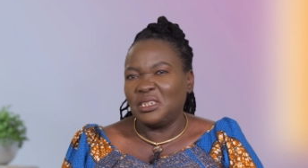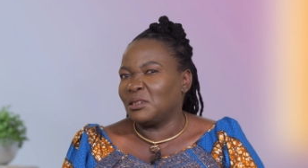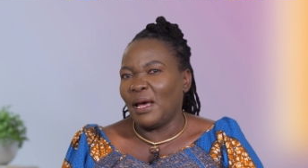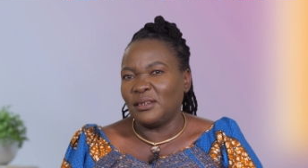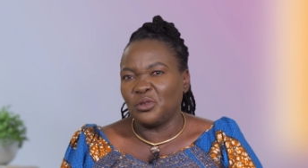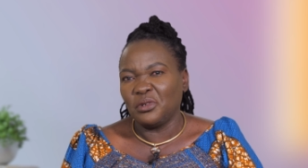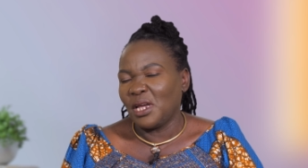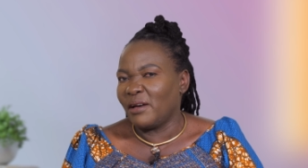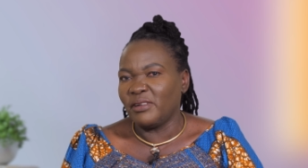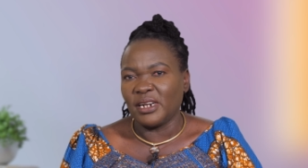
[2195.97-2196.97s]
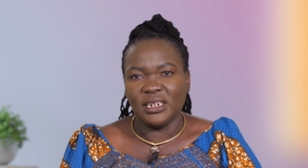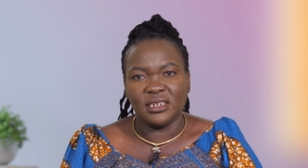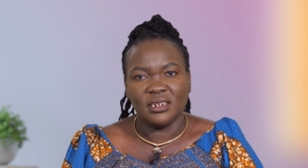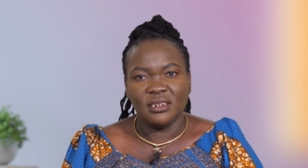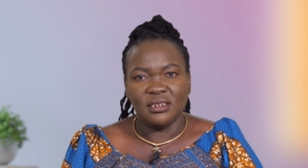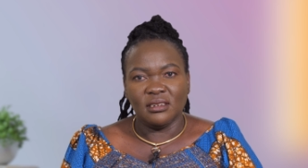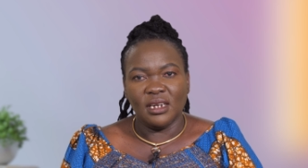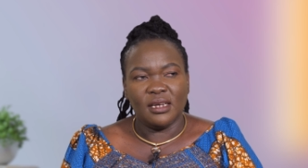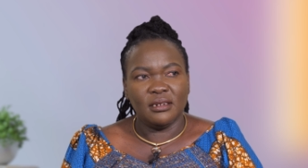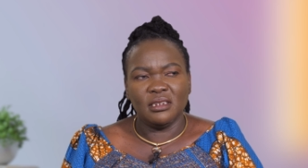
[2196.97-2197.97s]
It's my story, I have a right.
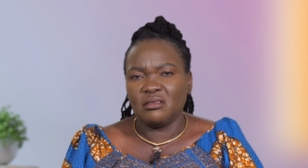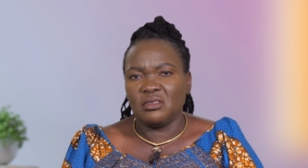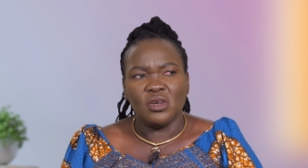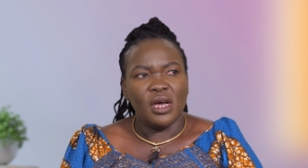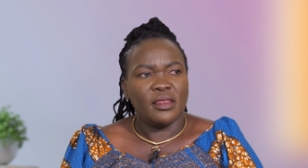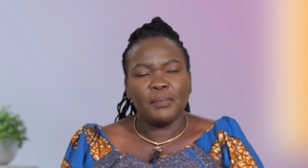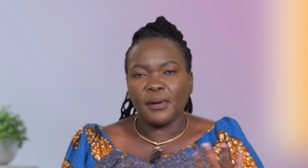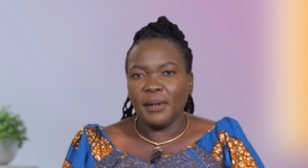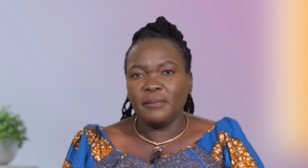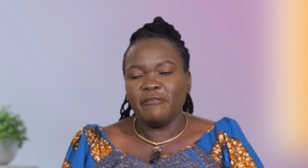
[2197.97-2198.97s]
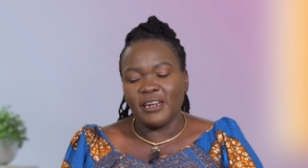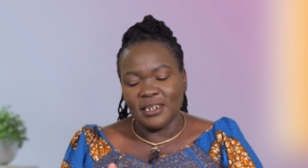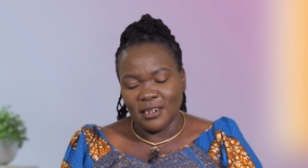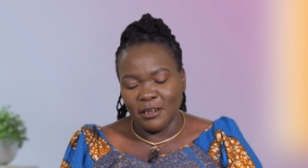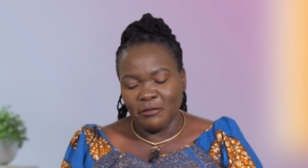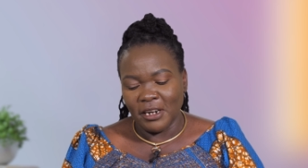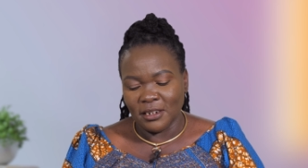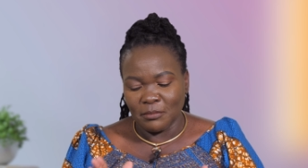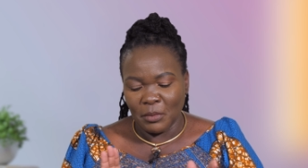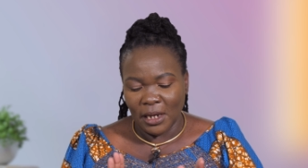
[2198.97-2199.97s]
Yeah, it's the, the problem. In fact, in
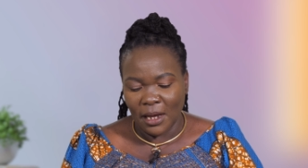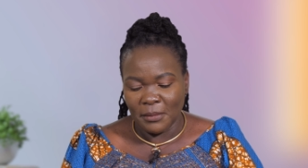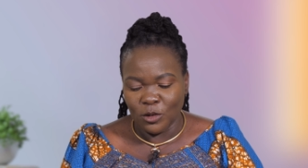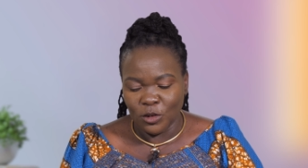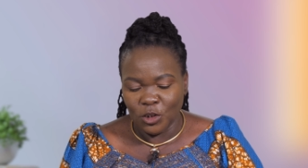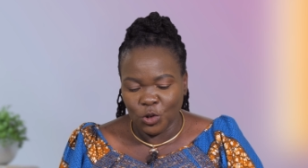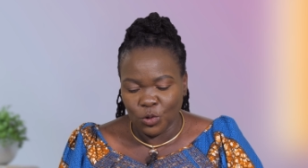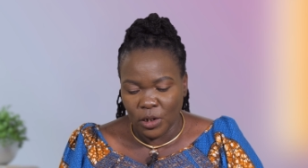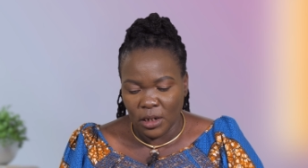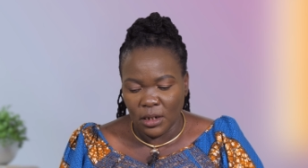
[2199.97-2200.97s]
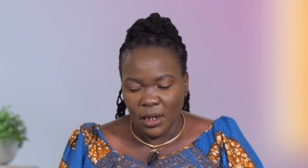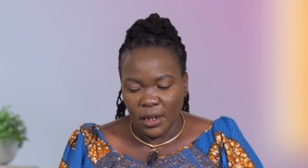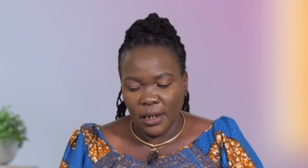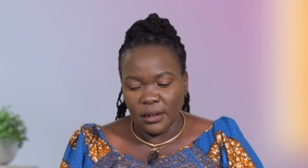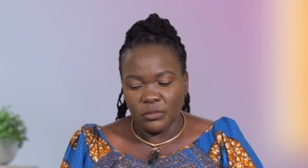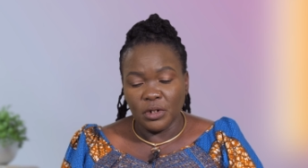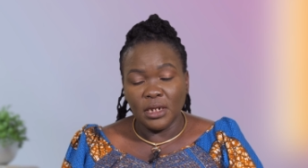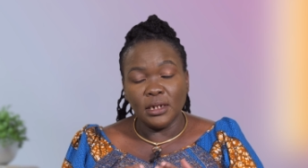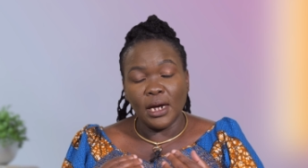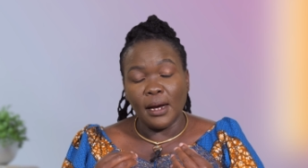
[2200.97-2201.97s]
fact, by coming to this show and, and
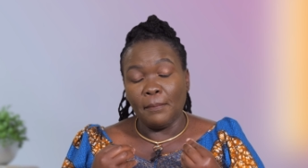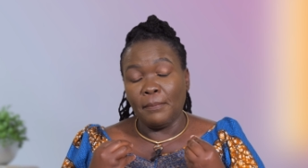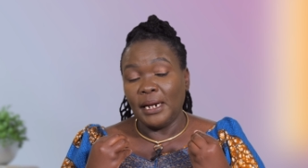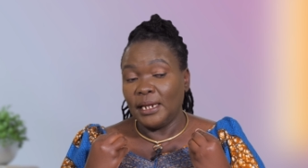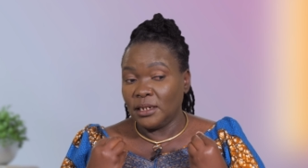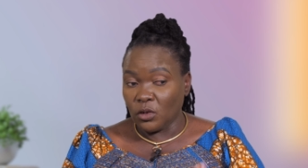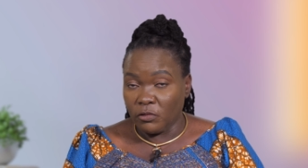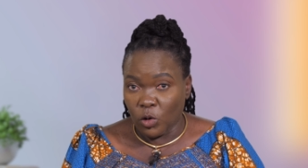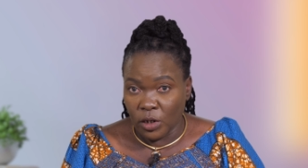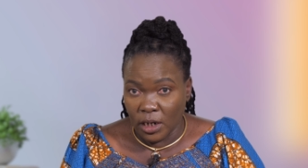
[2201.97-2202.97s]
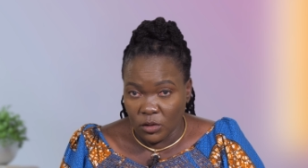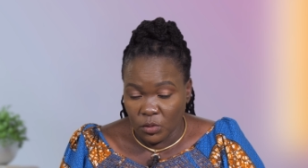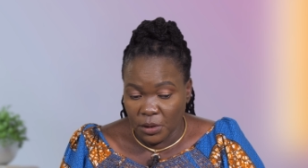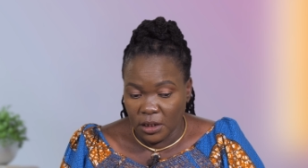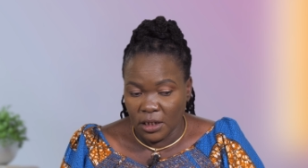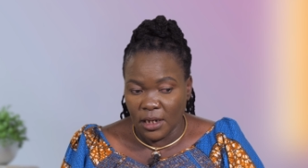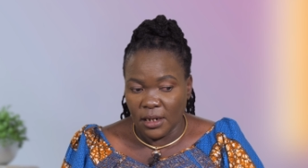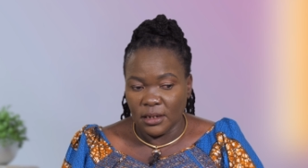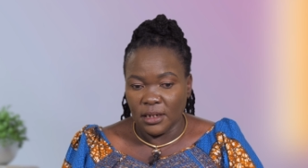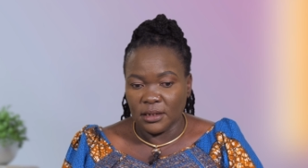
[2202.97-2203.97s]
really a place of honor to be here
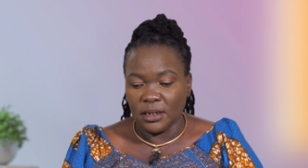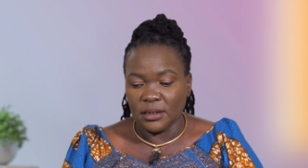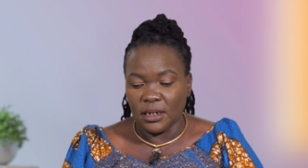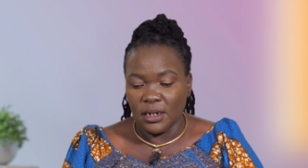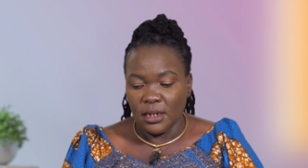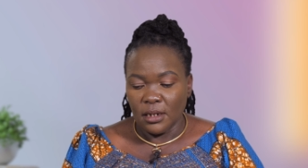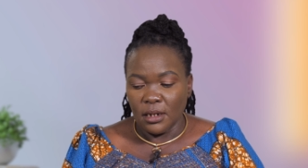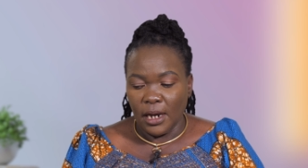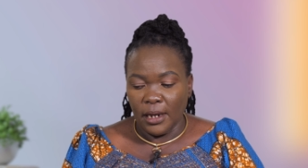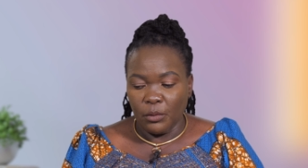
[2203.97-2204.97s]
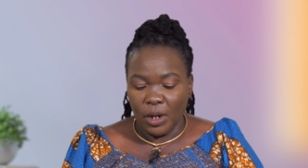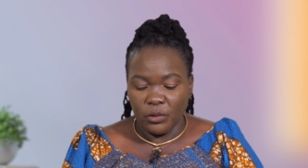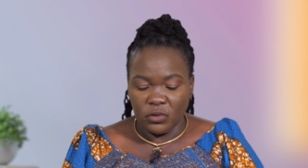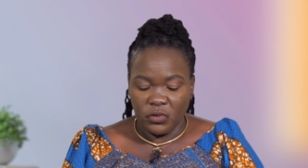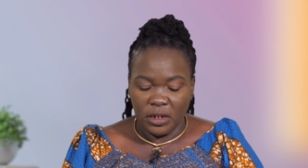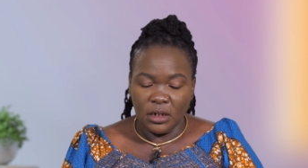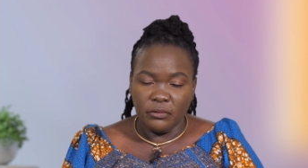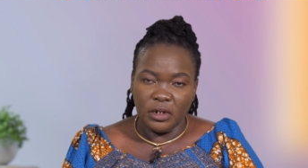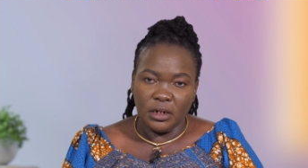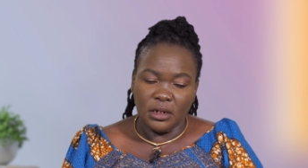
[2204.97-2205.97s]
in the sense that I, I was very,
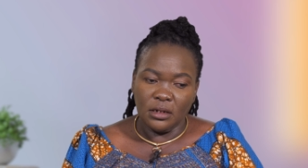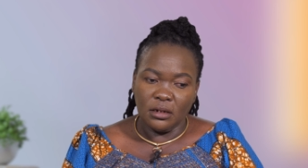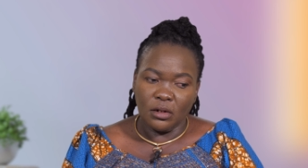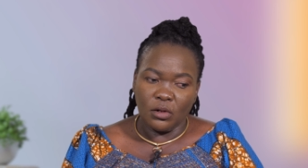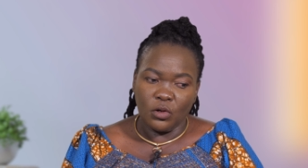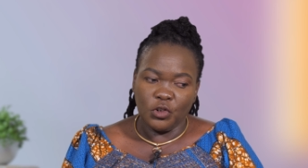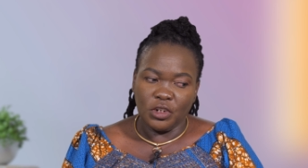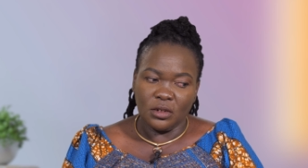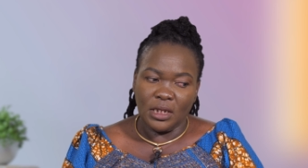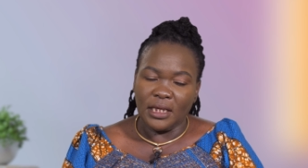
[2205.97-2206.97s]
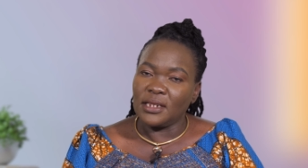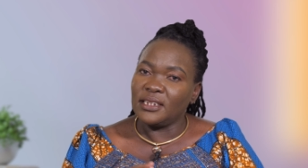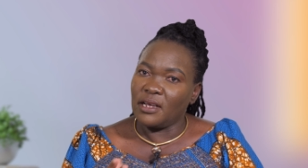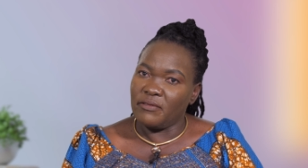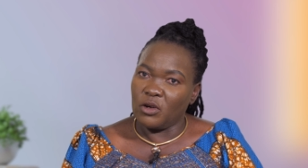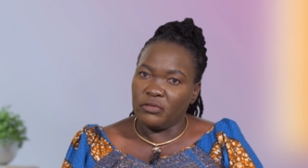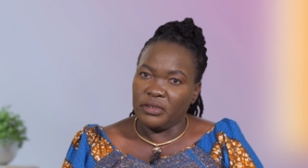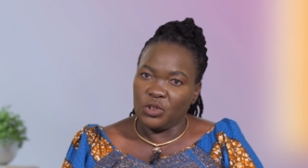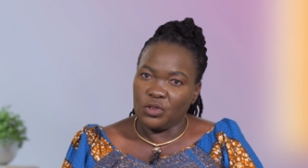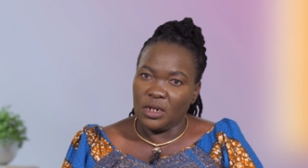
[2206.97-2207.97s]
very conscious, like, let's have a
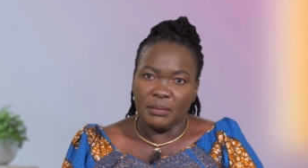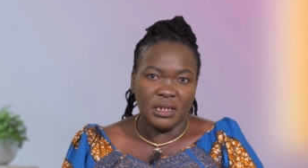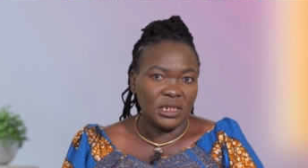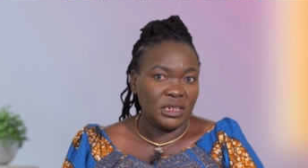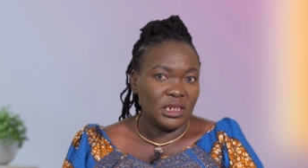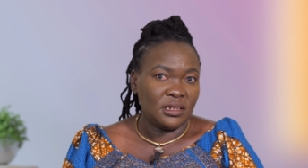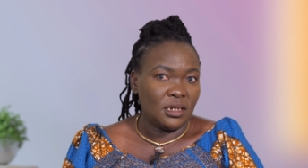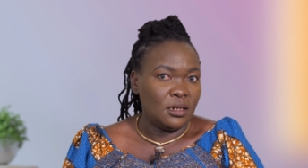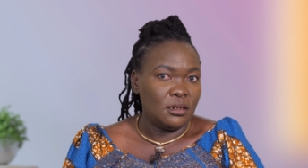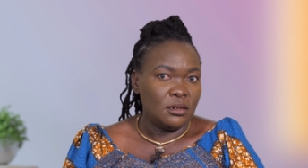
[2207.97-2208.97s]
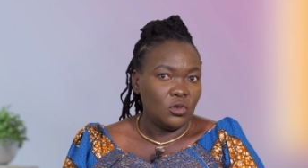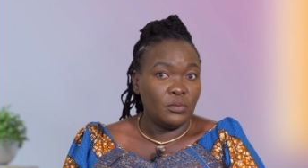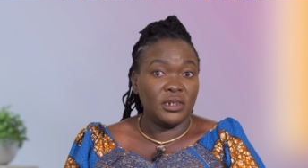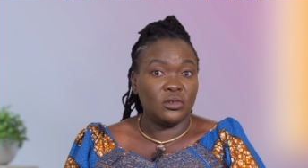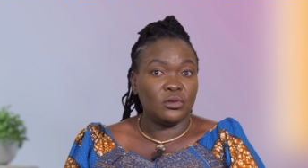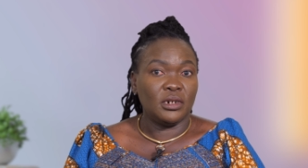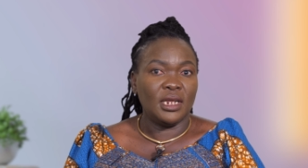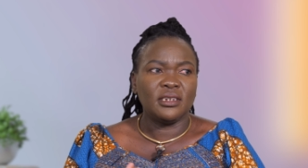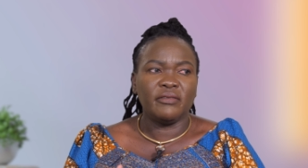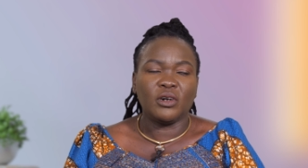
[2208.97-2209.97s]
conversation. Let me not just tell you my story.
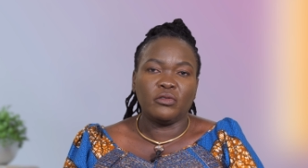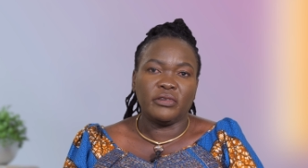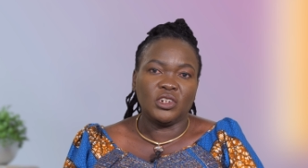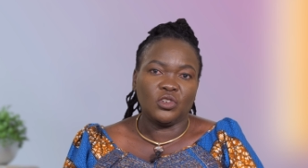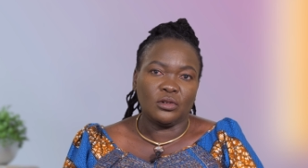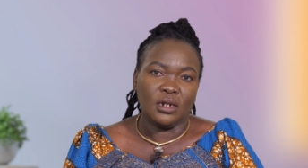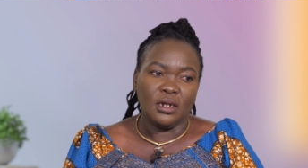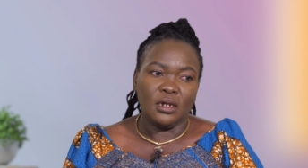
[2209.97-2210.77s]
Let's have a conversation.